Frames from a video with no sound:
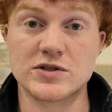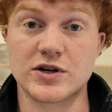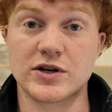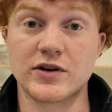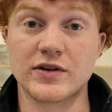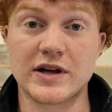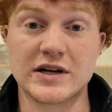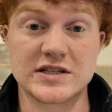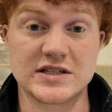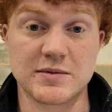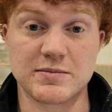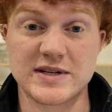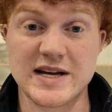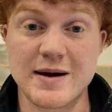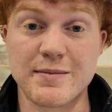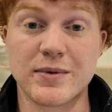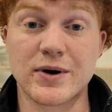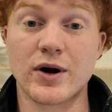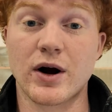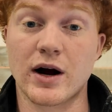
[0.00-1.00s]
as early as
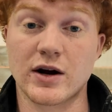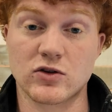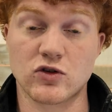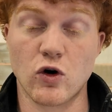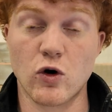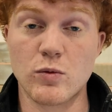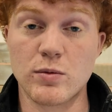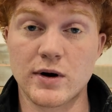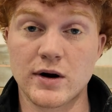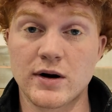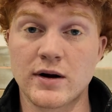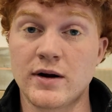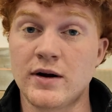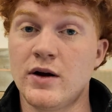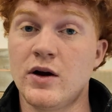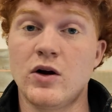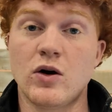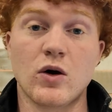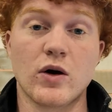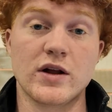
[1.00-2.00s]
September, October,
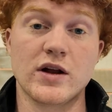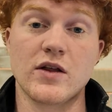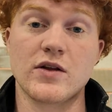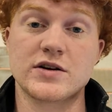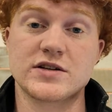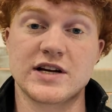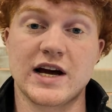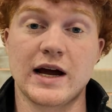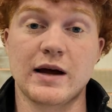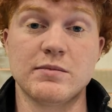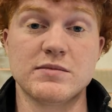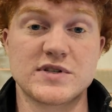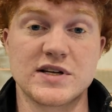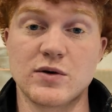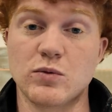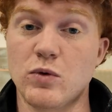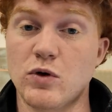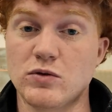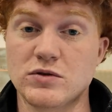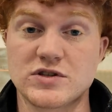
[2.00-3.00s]
and other times
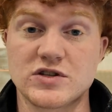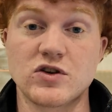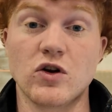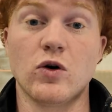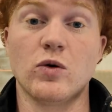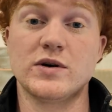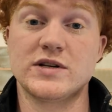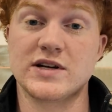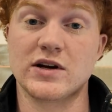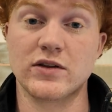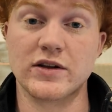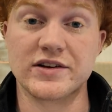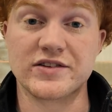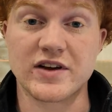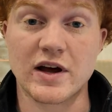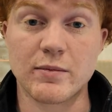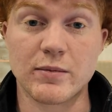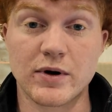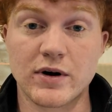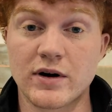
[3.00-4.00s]
it won't snow until
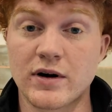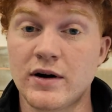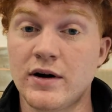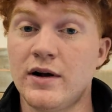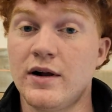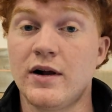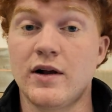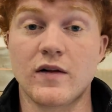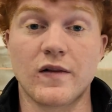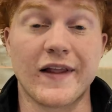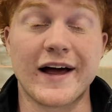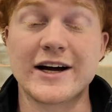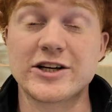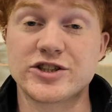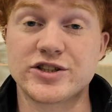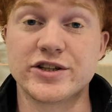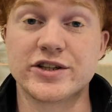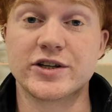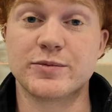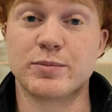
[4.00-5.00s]
December.
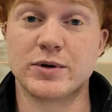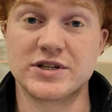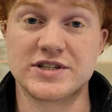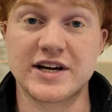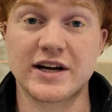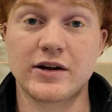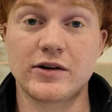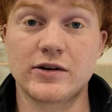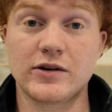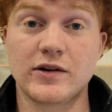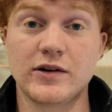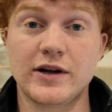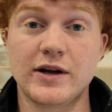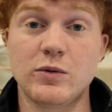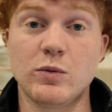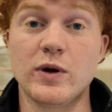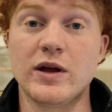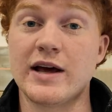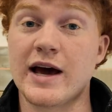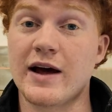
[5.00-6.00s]
Last year
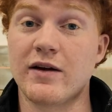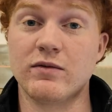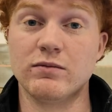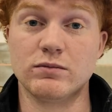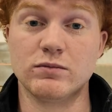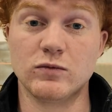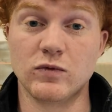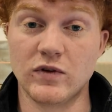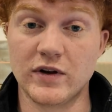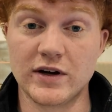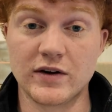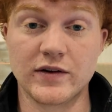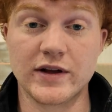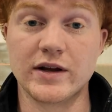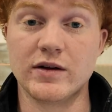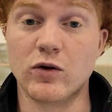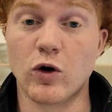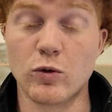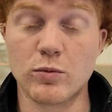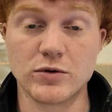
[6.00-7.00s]
particularly, we had
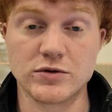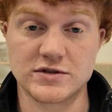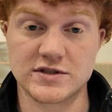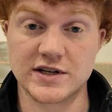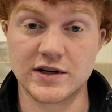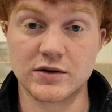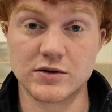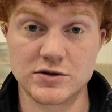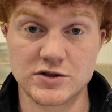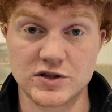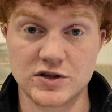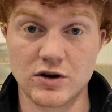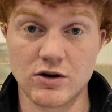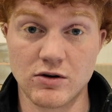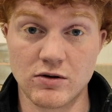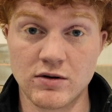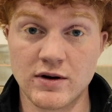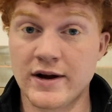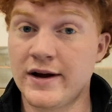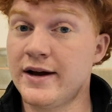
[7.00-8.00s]
literally almost zero
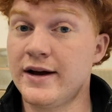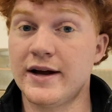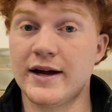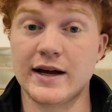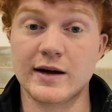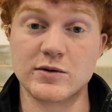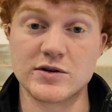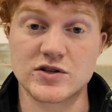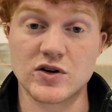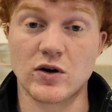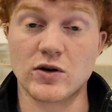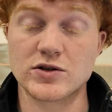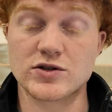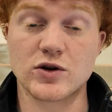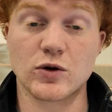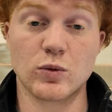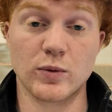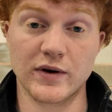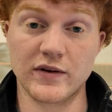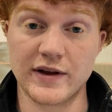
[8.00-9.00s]
snow. It was
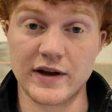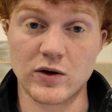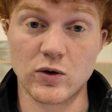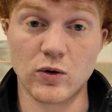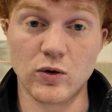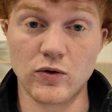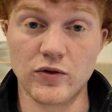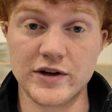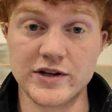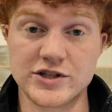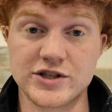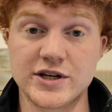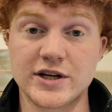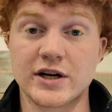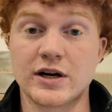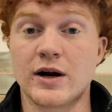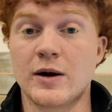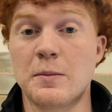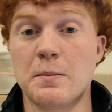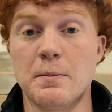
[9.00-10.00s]
also really cold this
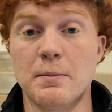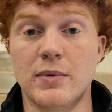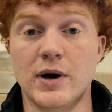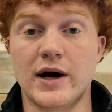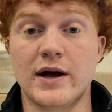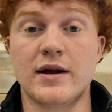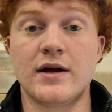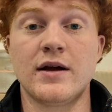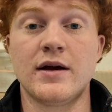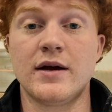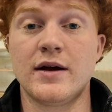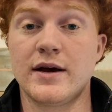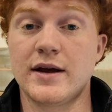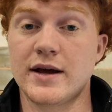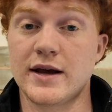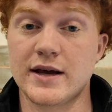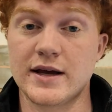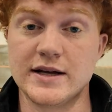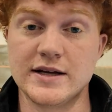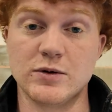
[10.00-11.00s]
year, but
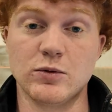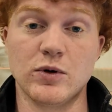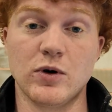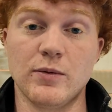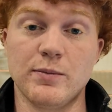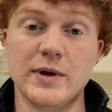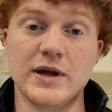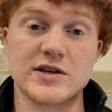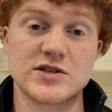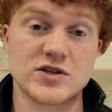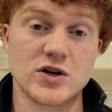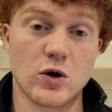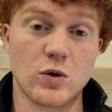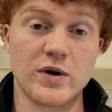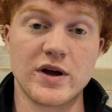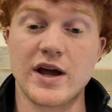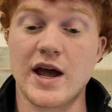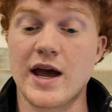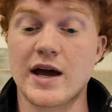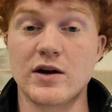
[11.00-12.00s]
it will be
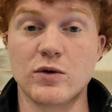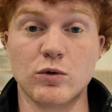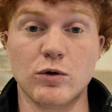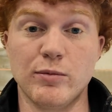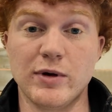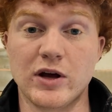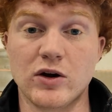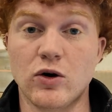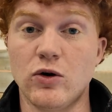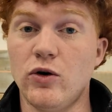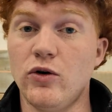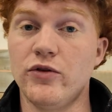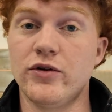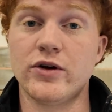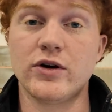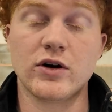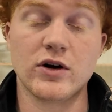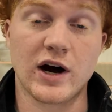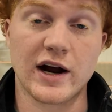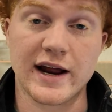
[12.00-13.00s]
snowy and it will be
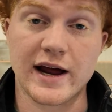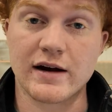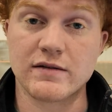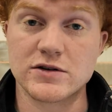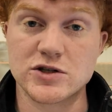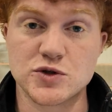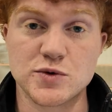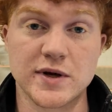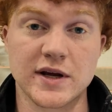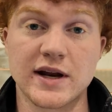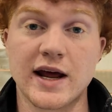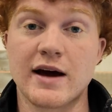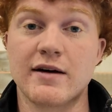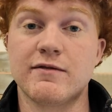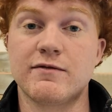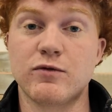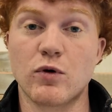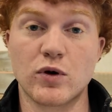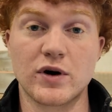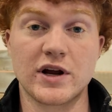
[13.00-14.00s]
cold. On average, we can
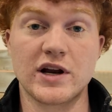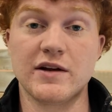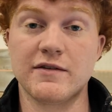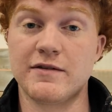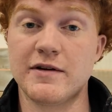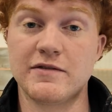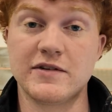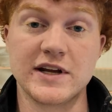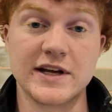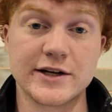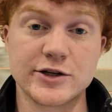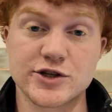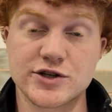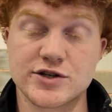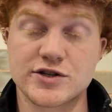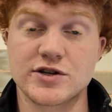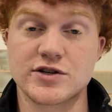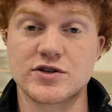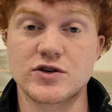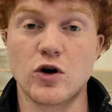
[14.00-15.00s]
have 40 to 50
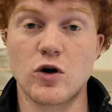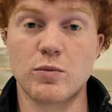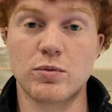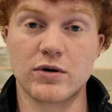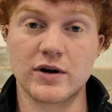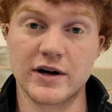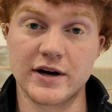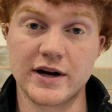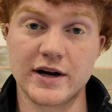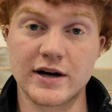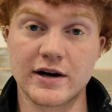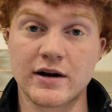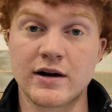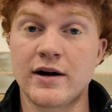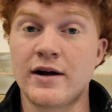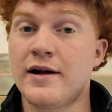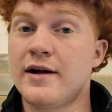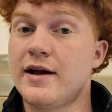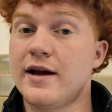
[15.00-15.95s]
inches of snow per year.